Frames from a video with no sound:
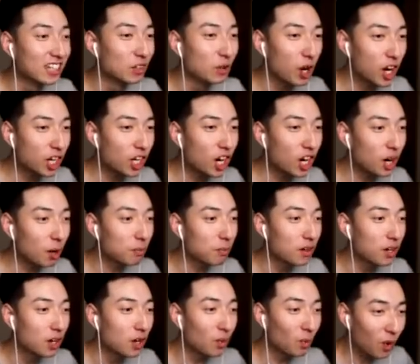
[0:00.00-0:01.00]
Wake
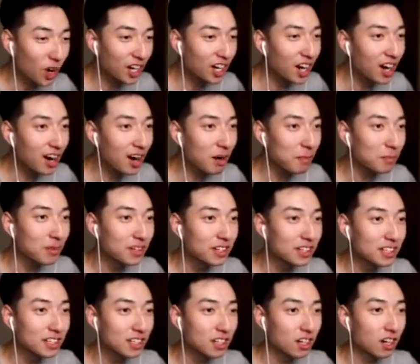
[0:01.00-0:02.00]
up, wake up!
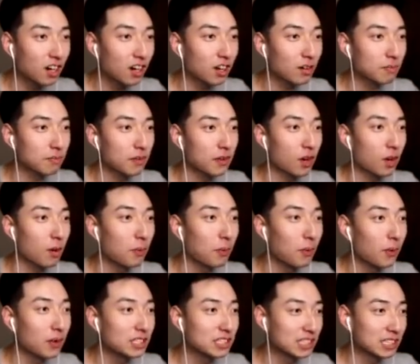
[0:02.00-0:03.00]
Oh, they're all
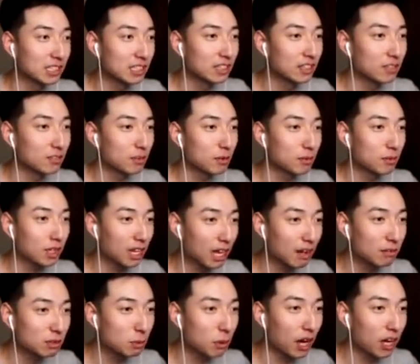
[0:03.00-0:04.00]
poisoned from the
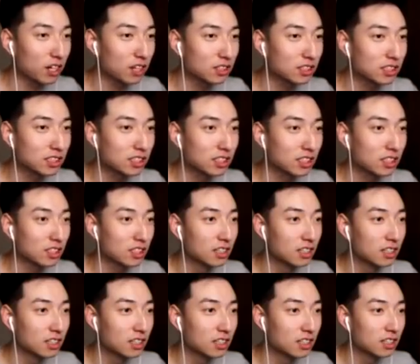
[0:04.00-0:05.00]
cave spiders.
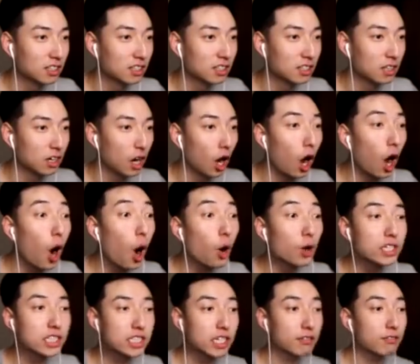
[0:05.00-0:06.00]
Oh,
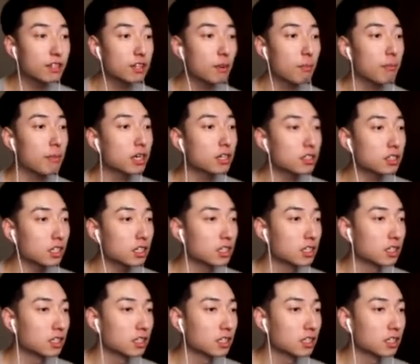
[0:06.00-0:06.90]
he's giving them milk.